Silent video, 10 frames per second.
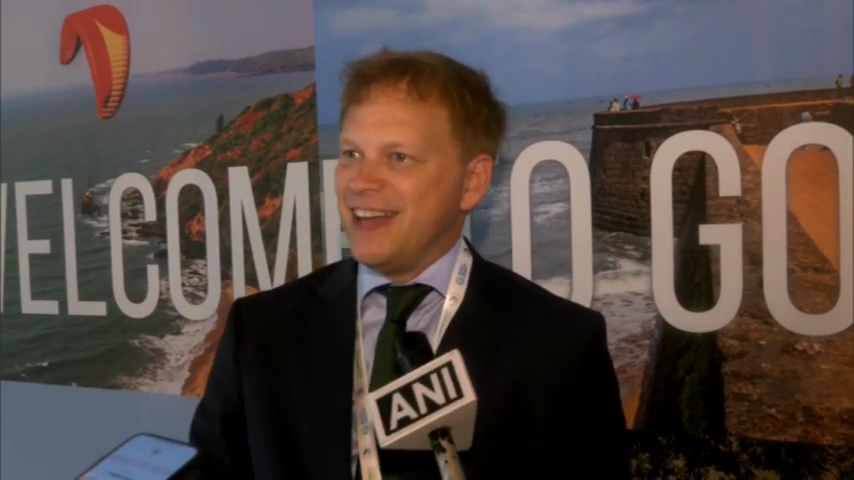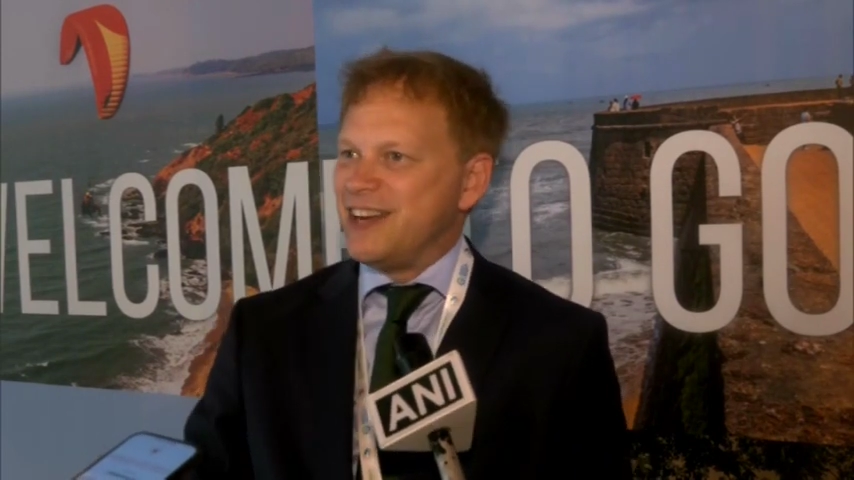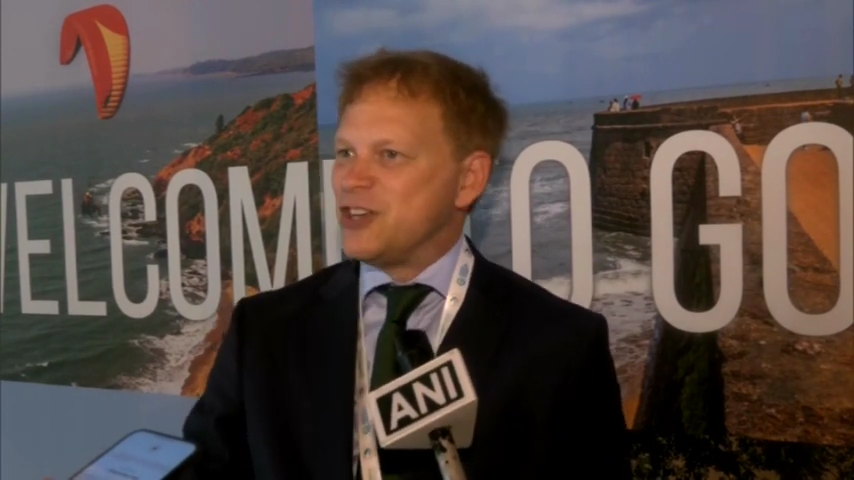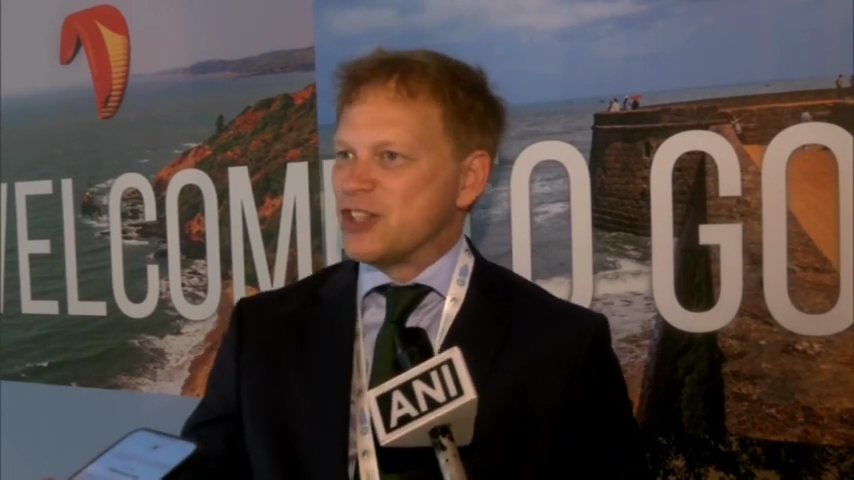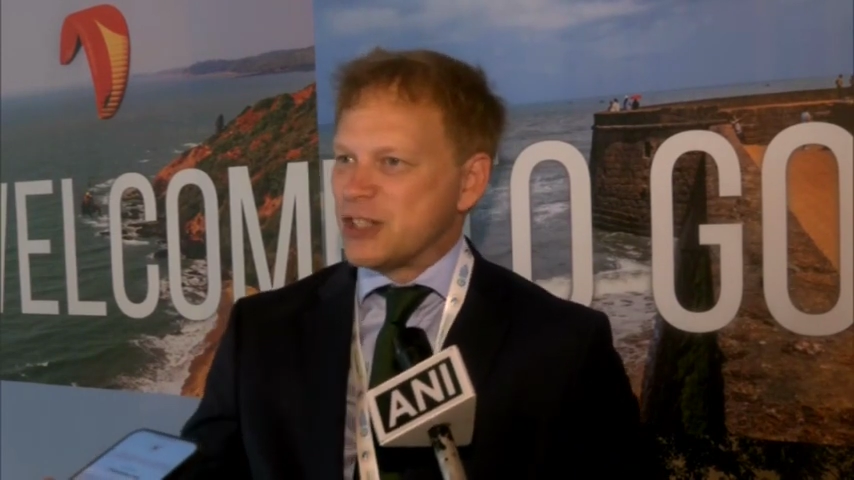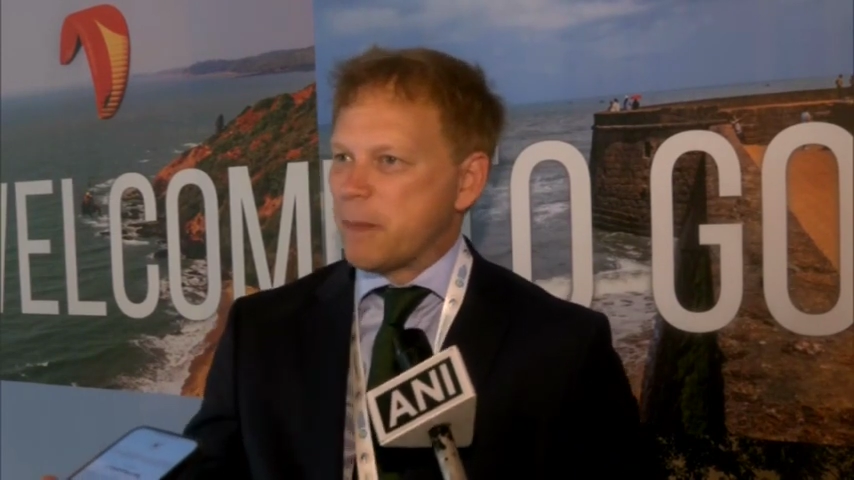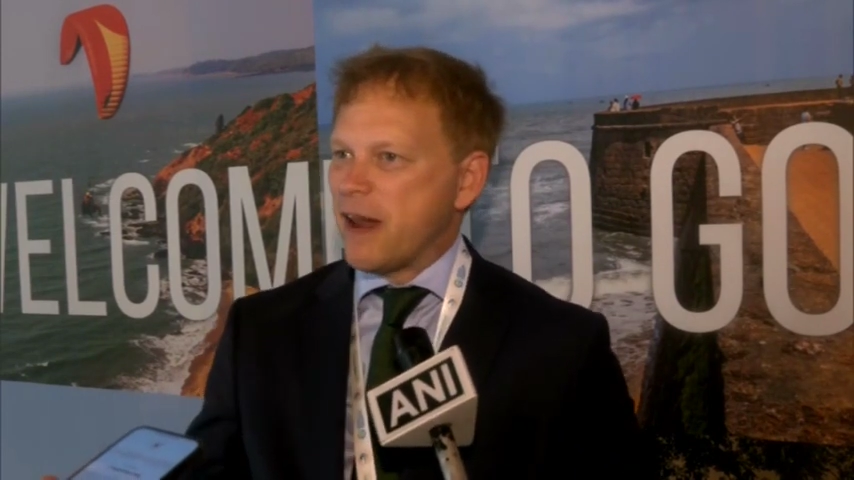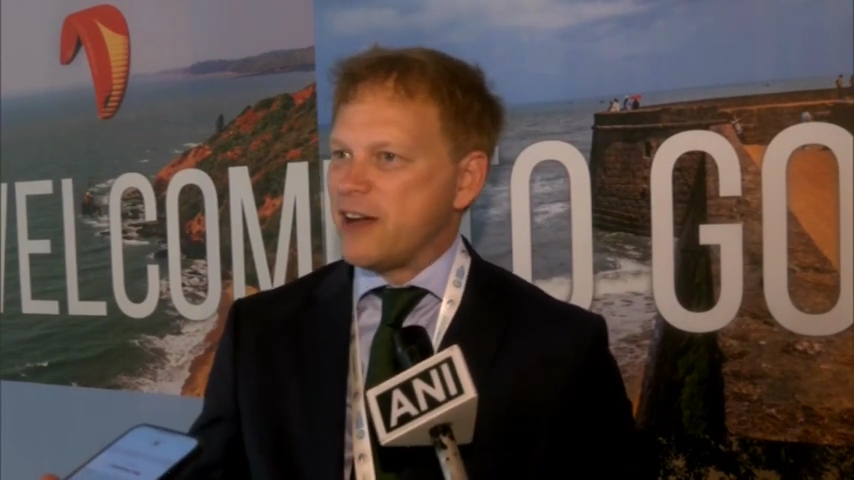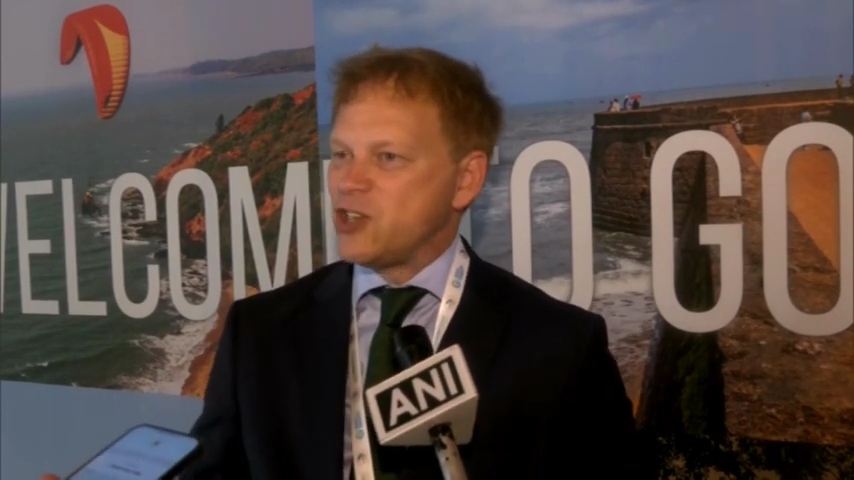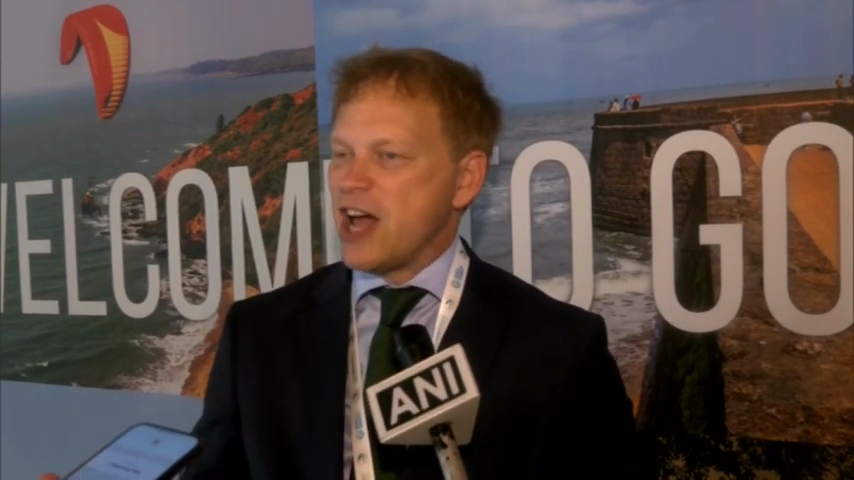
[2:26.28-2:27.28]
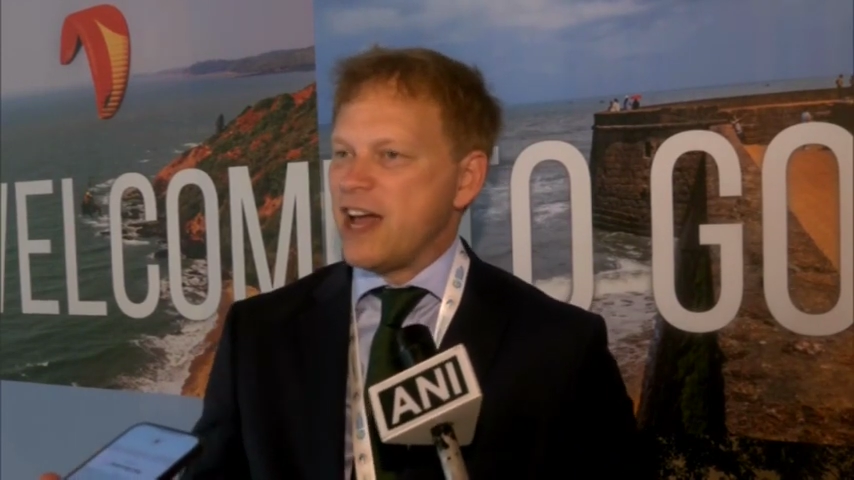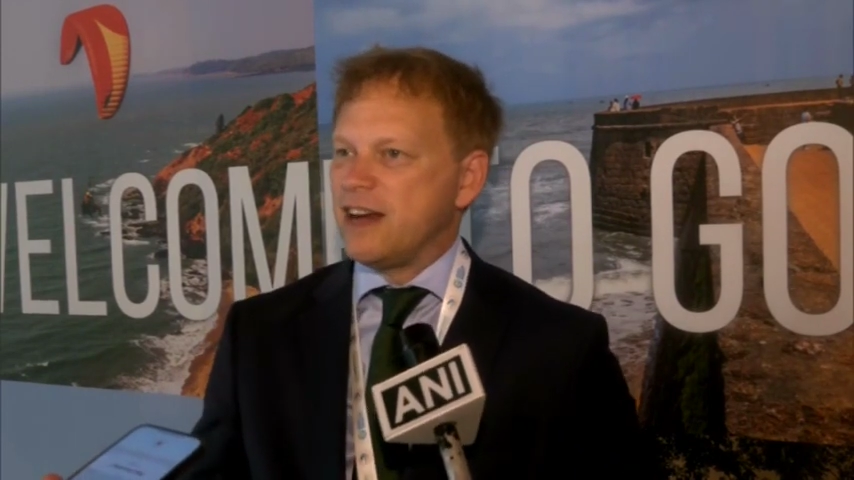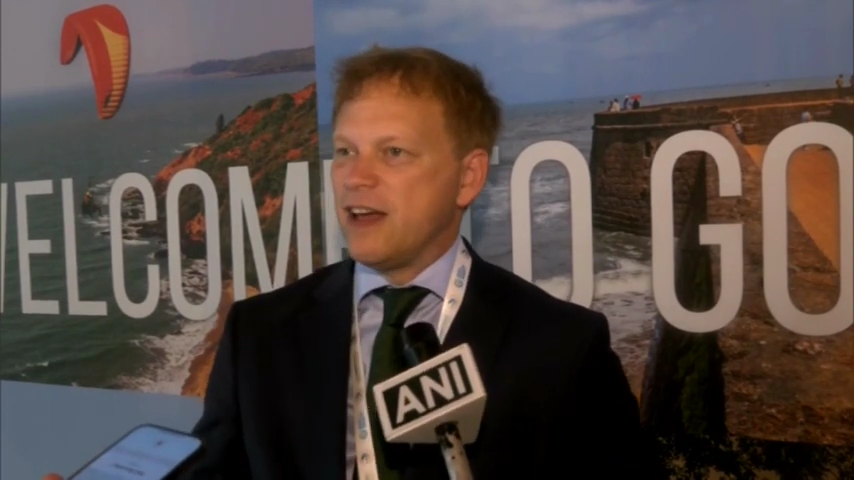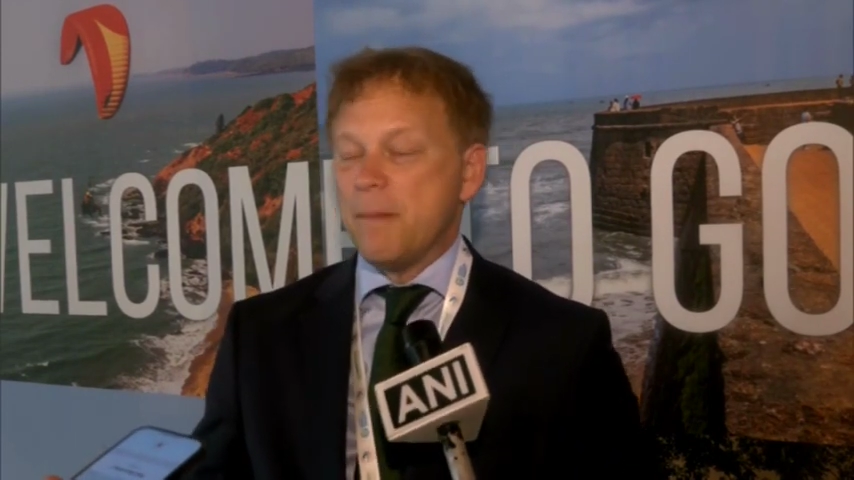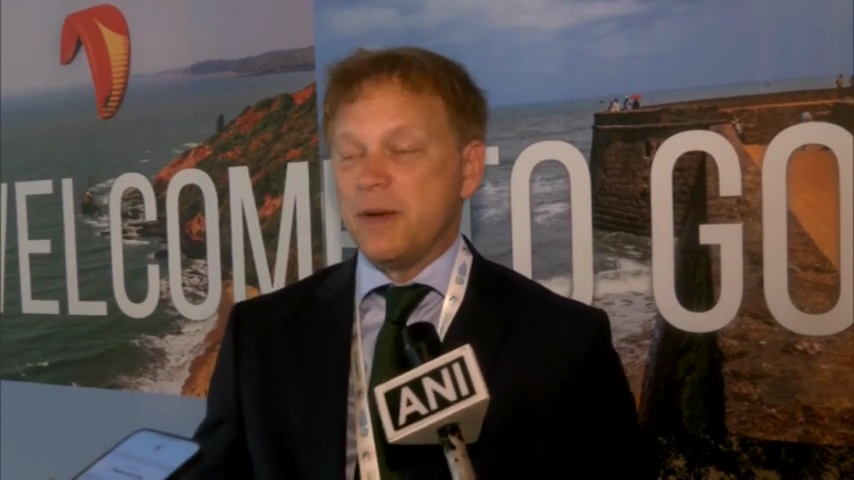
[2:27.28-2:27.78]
Indian supply chain,